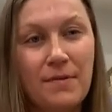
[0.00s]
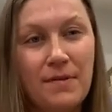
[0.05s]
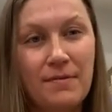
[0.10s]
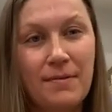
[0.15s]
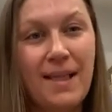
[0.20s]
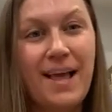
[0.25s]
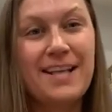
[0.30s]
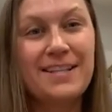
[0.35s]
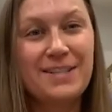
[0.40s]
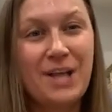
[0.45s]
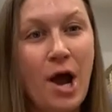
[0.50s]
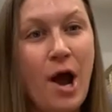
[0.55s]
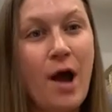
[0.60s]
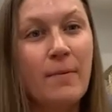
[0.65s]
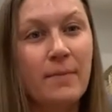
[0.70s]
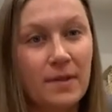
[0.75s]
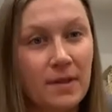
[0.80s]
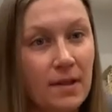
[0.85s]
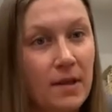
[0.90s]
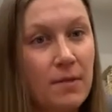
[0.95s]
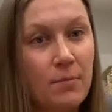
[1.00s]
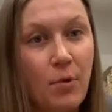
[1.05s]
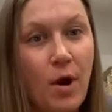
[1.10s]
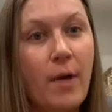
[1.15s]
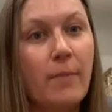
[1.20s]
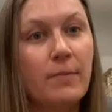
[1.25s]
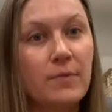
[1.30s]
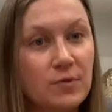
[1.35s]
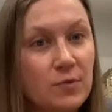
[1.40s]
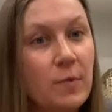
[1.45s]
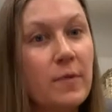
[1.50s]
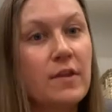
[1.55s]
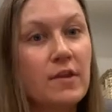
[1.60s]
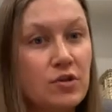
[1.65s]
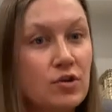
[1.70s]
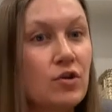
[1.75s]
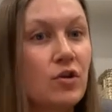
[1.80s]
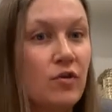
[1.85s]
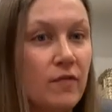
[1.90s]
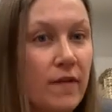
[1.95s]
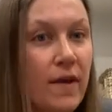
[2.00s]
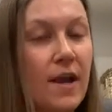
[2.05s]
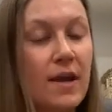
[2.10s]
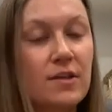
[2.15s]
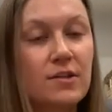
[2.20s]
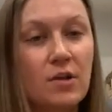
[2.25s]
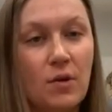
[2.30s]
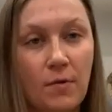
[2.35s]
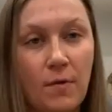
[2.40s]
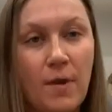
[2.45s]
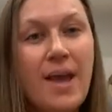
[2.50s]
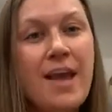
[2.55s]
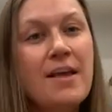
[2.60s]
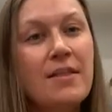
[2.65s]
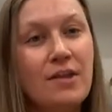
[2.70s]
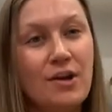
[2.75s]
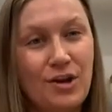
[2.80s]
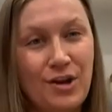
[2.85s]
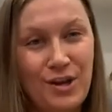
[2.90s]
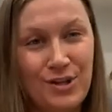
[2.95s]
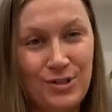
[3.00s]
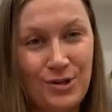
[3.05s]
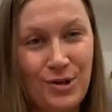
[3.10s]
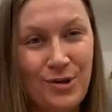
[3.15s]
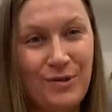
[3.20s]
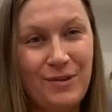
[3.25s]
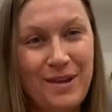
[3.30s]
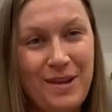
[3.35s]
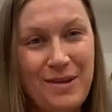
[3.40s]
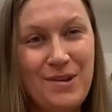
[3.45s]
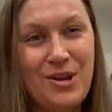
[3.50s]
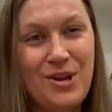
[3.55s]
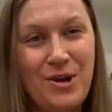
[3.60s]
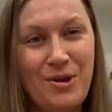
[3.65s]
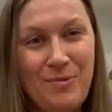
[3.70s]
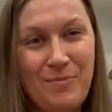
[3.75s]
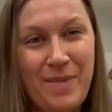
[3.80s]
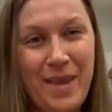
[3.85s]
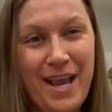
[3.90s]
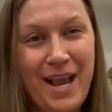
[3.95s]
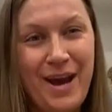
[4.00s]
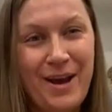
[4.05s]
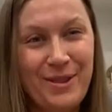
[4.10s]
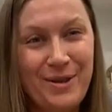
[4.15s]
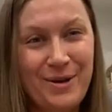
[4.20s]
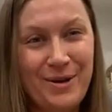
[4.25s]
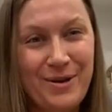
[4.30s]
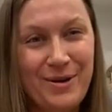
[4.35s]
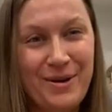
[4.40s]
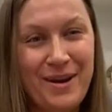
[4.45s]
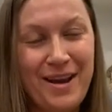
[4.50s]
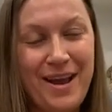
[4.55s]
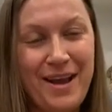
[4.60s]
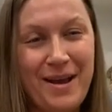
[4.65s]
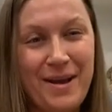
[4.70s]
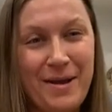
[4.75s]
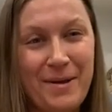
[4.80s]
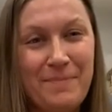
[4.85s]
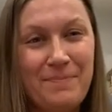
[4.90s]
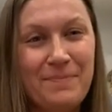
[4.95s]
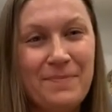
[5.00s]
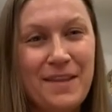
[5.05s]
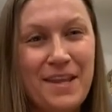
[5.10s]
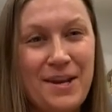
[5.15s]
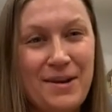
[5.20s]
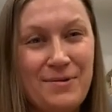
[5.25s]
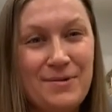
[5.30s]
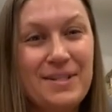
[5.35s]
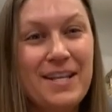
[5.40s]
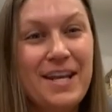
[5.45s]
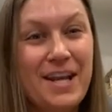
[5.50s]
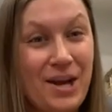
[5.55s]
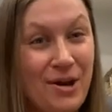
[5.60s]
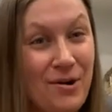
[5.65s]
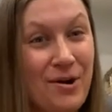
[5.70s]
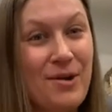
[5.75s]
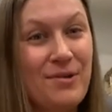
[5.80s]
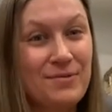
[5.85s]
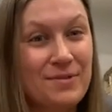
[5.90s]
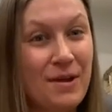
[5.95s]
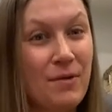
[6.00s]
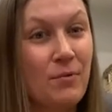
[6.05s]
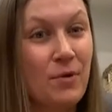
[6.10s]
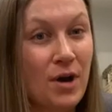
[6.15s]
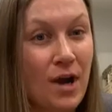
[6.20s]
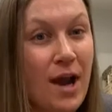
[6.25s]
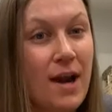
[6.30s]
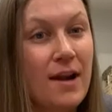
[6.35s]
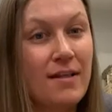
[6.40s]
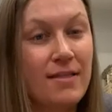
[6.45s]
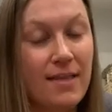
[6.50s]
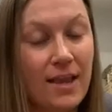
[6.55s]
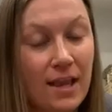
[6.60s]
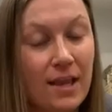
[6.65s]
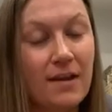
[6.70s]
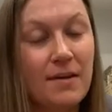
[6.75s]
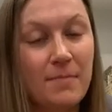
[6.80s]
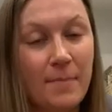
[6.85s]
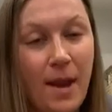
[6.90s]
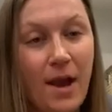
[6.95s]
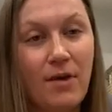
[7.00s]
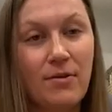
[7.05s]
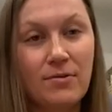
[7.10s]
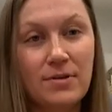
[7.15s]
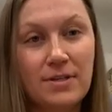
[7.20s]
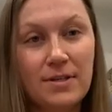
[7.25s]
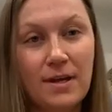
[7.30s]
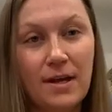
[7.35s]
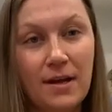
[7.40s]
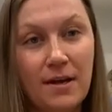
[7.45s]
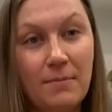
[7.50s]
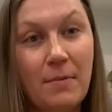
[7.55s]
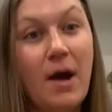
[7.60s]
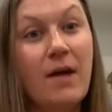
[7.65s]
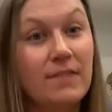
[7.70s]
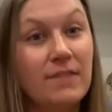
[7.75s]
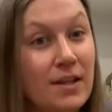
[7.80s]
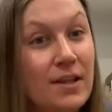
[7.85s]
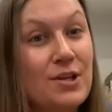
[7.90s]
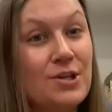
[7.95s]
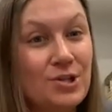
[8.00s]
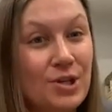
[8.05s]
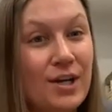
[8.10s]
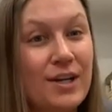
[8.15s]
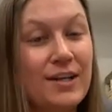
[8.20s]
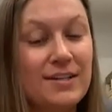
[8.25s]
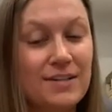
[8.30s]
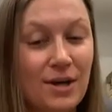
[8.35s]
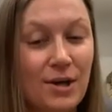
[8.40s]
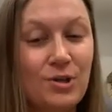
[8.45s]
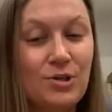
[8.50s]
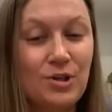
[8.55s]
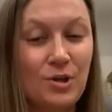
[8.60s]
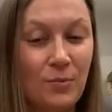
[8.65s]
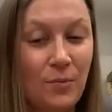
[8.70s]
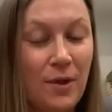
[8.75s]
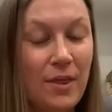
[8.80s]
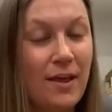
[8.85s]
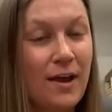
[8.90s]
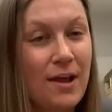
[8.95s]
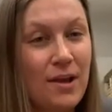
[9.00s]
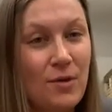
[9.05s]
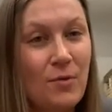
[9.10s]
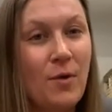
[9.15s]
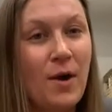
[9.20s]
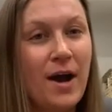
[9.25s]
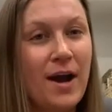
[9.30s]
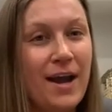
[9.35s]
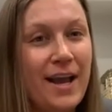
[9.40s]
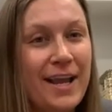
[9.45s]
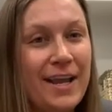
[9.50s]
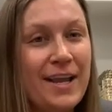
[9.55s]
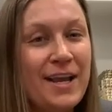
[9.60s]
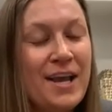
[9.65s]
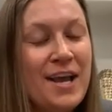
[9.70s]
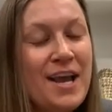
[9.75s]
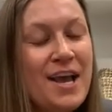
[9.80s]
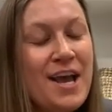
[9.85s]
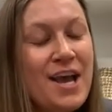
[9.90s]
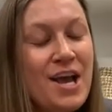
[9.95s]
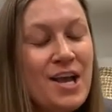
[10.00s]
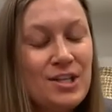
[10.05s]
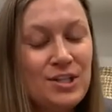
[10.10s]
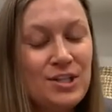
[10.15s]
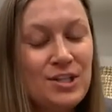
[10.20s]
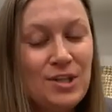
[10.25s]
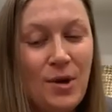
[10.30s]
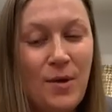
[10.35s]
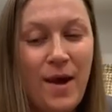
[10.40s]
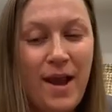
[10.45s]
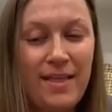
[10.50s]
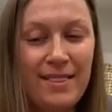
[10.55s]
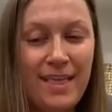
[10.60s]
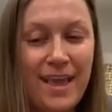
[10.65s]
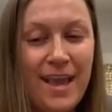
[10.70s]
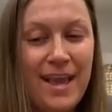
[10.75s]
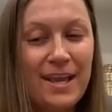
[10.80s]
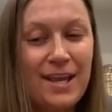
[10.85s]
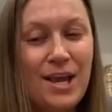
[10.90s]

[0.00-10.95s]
less commonly problems with the cervix. So there can certainly, you know, be other, you know, scenarios that we're kind of thinking about ovulation induction with IUI. So I think,